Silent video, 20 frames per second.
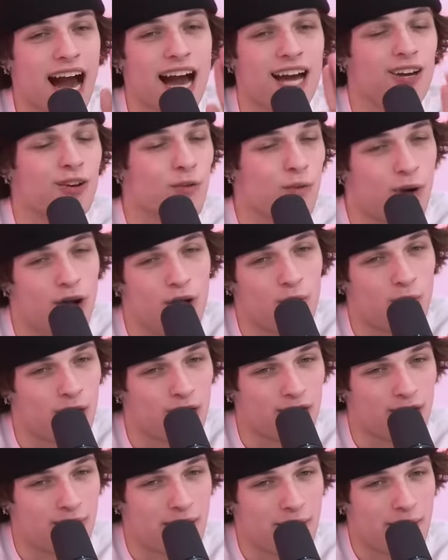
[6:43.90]
I don't want
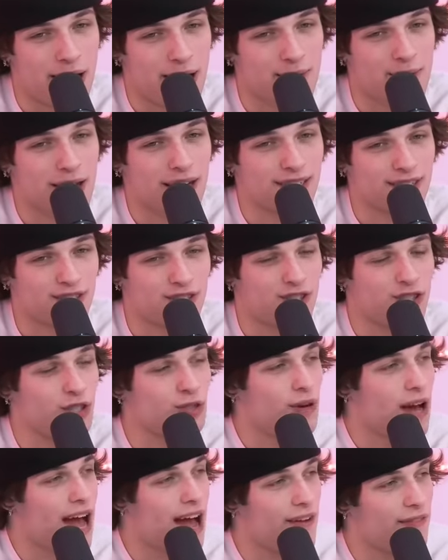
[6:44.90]
water in my backpack because it's
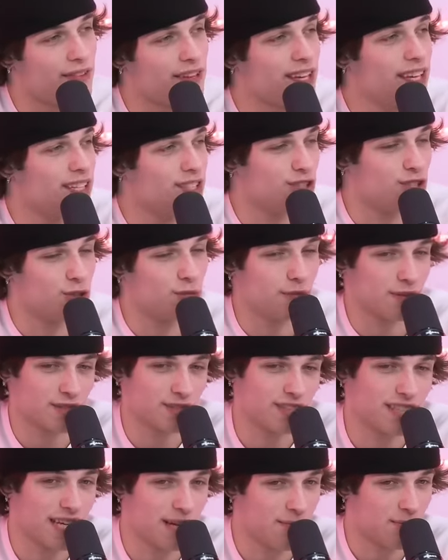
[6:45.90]
too heavy and too much
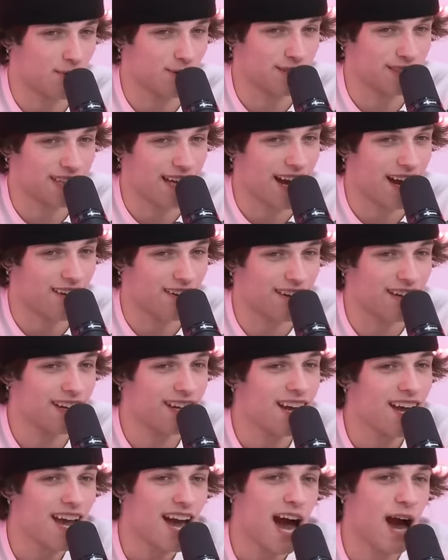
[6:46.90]
labor to carry it.